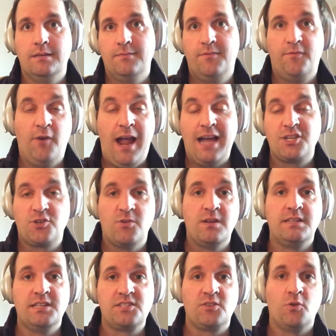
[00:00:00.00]
fracture
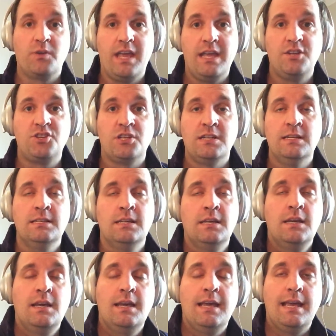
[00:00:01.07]
and dislocation
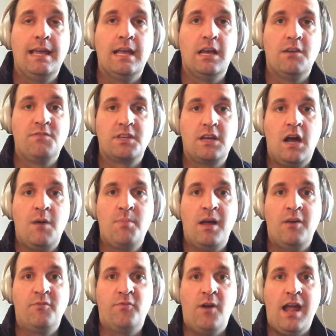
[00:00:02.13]
of the
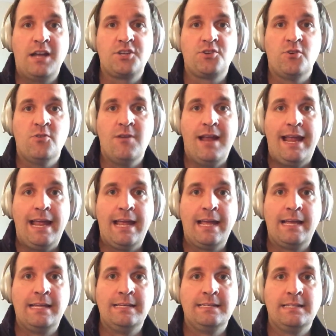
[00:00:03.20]
compound fracture,
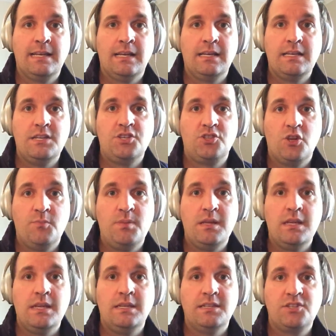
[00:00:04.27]
and he should
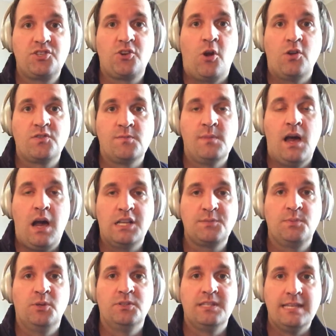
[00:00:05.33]
be discharged from the
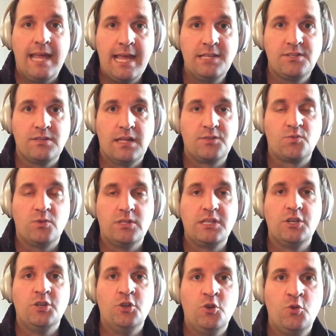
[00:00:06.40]
hospital today, so that's
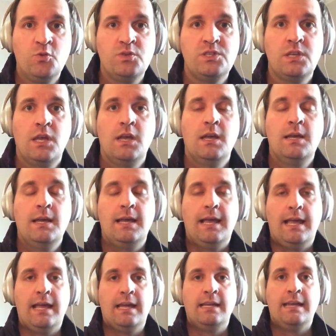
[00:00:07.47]
really good news.
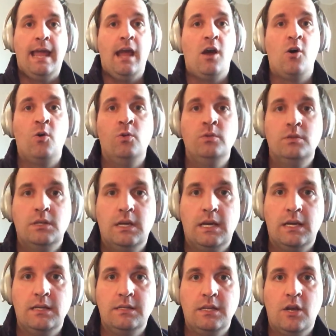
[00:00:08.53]
And now,
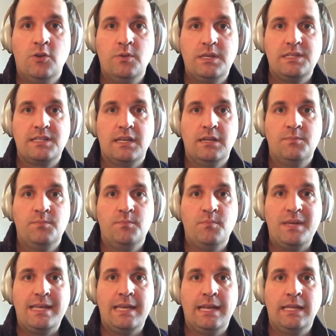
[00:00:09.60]
you know, he's going to
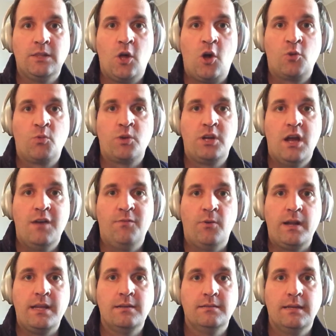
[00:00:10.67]
begin a long
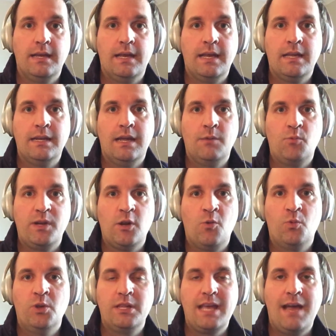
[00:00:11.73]
recovery, and we
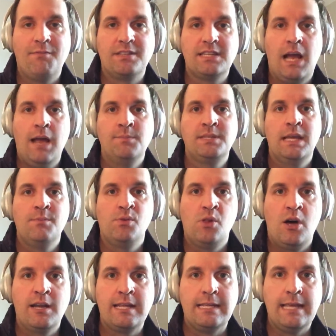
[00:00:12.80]
don't really have a timetable
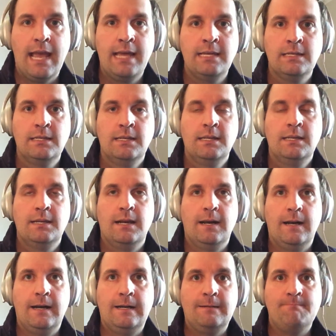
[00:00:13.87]
on it yet.
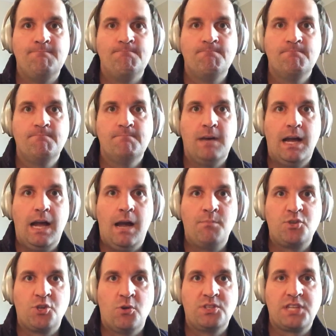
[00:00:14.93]

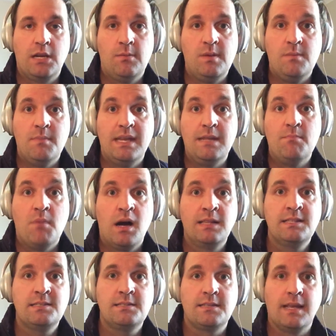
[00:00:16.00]
I'm sure it's going to be many
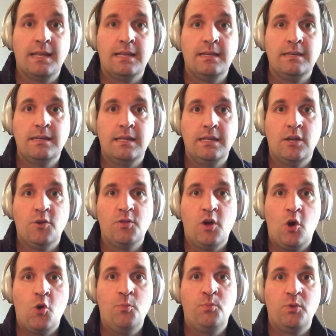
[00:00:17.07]
months, and, you know,
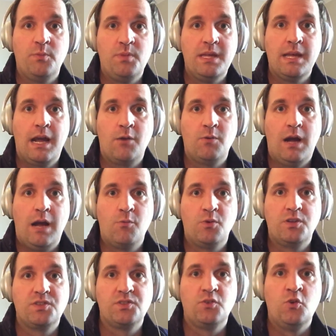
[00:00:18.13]
the hope would be, I
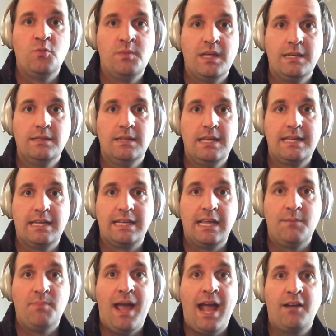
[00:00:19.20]
would assume, that he could
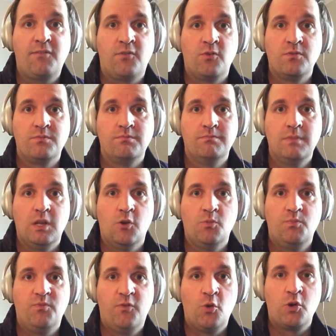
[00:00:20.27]
get back for, you
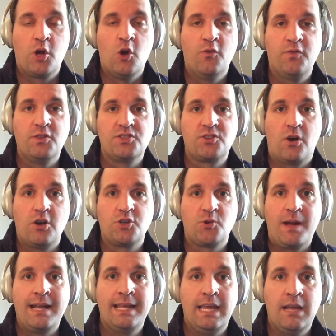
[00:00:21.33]
know, full go for the start of
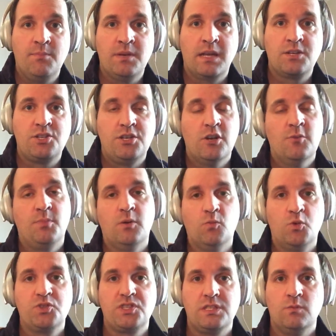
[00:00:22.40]
training camp next year, but
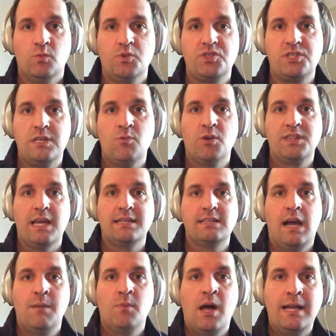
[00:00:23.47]
we'll see what that
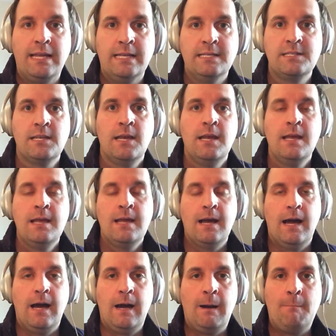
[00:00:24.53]
timeline is.
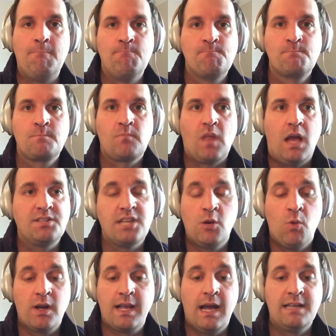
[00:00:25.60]
I'll tell you
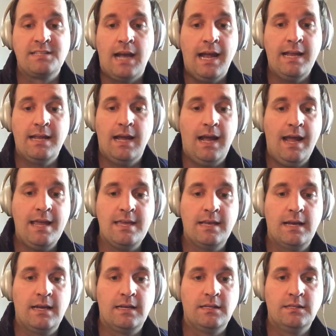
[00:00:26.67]
what, guys,
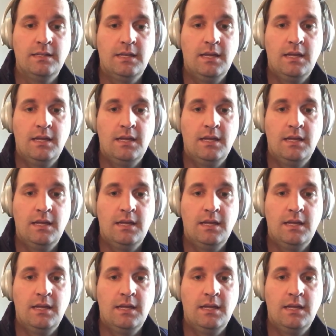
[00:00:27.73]
I